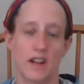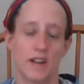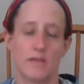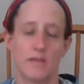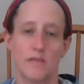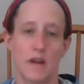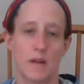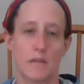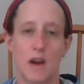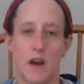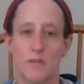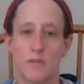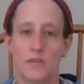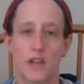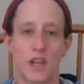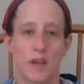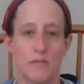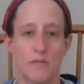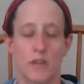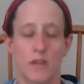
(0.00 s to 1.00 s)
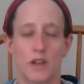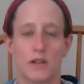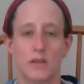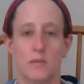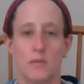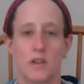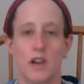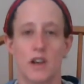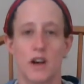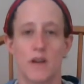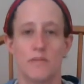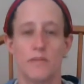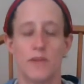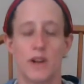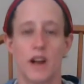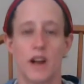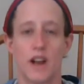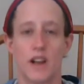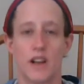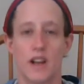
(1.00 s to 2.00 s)
And my mom came pick me up,
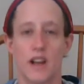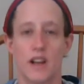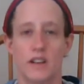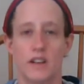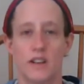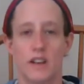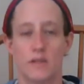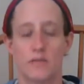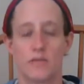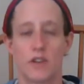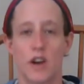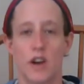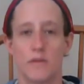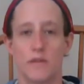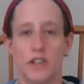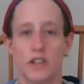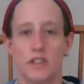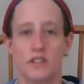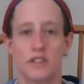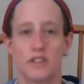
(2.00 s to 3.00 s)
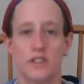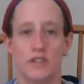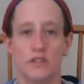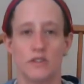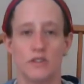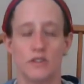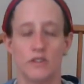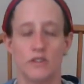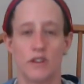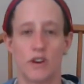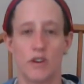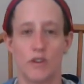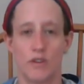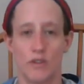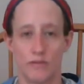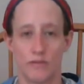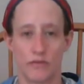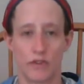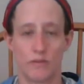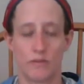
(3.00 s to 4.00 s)
and I ended up coming to a
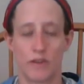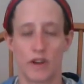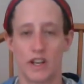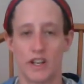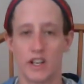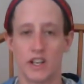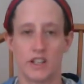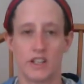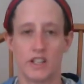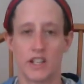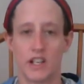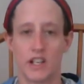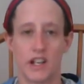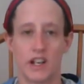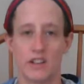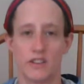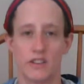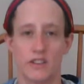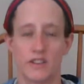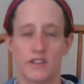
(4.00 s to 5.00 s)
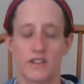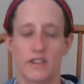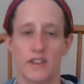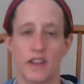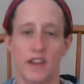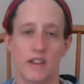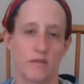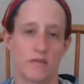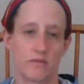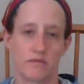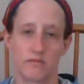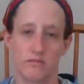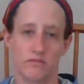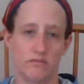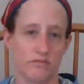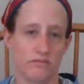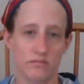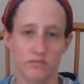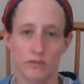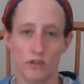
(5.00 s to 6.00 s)
home for pregnant teenagers that
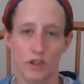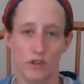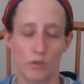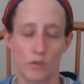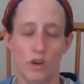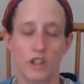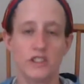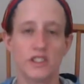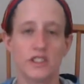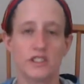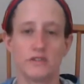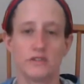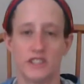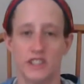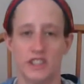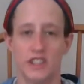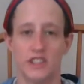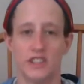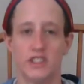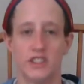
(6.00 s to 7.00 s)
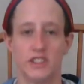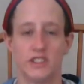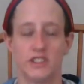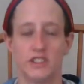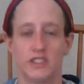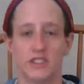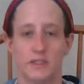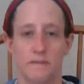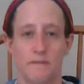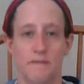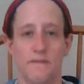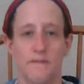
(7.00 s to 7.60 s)
wasn't religious,